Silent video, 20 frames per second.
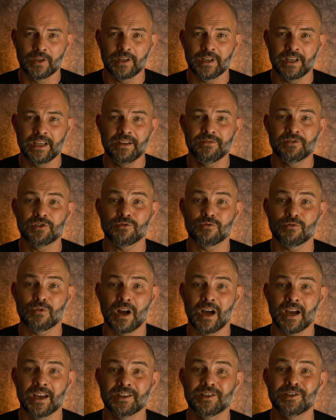gives
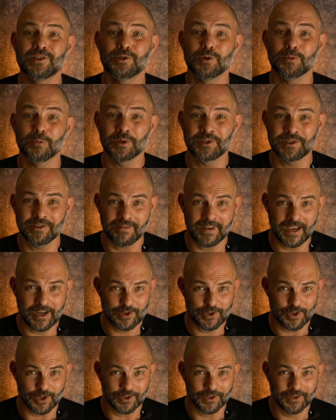rise to
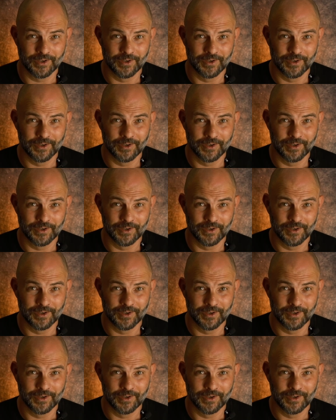motivation.